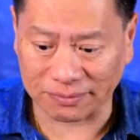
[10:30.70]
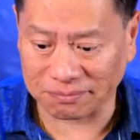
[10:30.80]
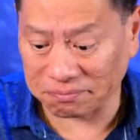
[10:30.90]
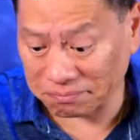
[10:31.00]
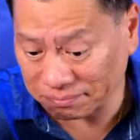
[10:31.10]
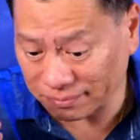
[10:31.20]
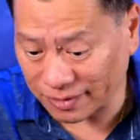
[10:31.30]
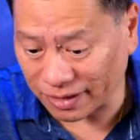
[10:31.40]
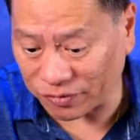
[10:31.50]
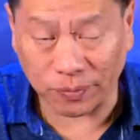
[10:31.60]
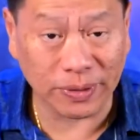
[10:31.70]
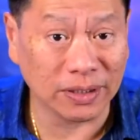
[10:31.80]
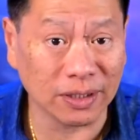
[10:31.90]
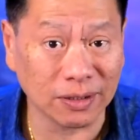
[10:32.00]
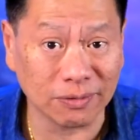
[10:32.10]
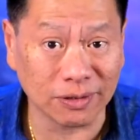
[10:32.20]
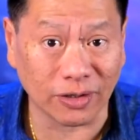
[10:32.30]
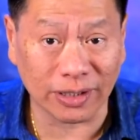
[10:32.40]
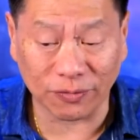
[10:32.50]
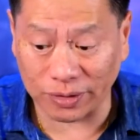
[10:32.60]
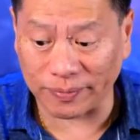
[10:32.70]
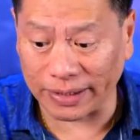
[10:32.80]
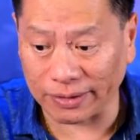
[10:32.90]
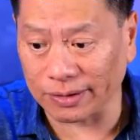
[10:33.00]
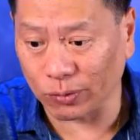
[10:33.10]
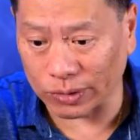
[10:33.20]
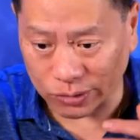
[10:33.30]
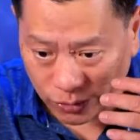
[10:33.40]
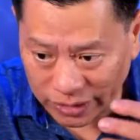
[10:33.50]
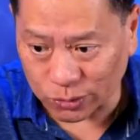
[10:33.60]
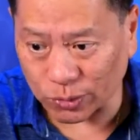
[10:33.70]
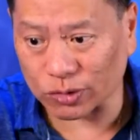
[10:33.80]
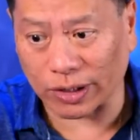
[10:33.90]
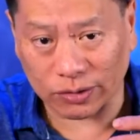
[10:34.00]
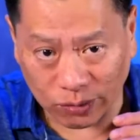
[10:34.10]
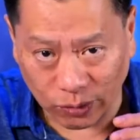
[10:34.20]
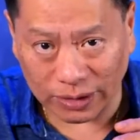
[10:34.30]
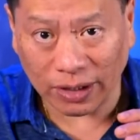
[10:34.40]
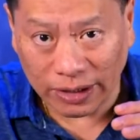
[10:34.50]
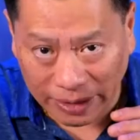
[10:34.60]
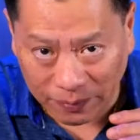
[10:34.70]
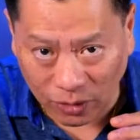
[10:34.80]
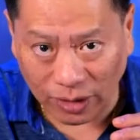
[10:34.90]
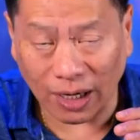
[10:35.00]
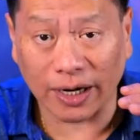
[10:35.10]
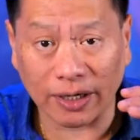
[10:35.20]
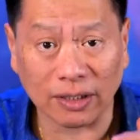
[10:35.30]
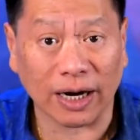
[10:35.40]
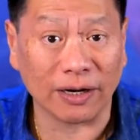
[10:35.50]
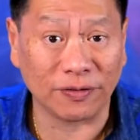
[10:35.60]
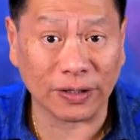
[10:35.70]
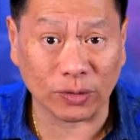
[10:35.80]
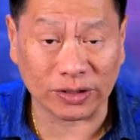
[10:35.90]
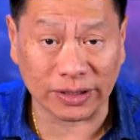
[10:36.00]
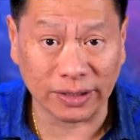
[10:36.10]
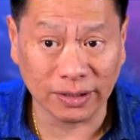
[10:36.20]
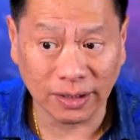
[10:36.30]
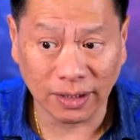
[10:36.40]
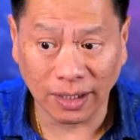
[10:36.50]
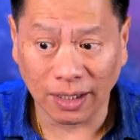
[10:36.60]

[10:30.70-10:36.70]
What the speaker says: But if you've been here long enough with me, we're doing this, we're trying to, keep going higher and higher in frequency.